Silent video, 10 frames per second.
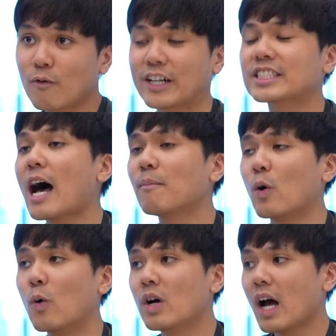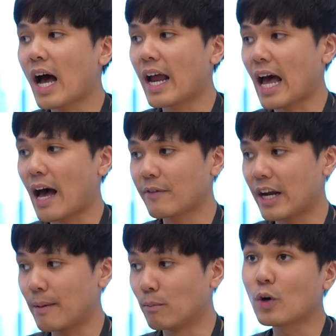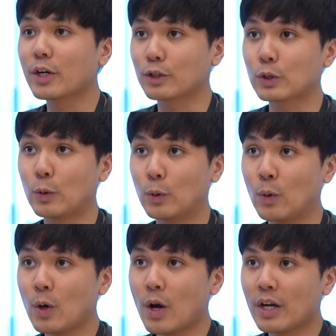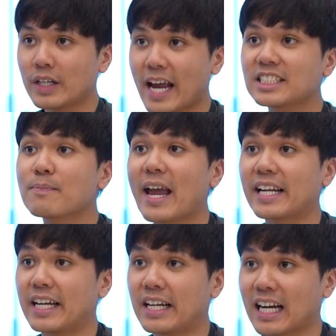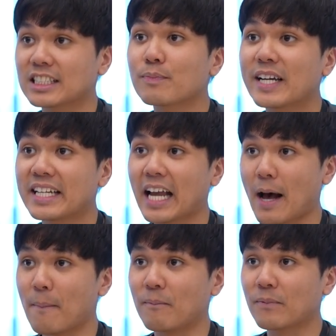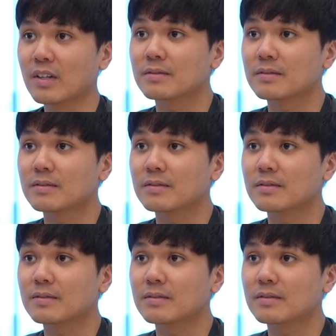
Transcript: For example, I have a model to estimate the customer income.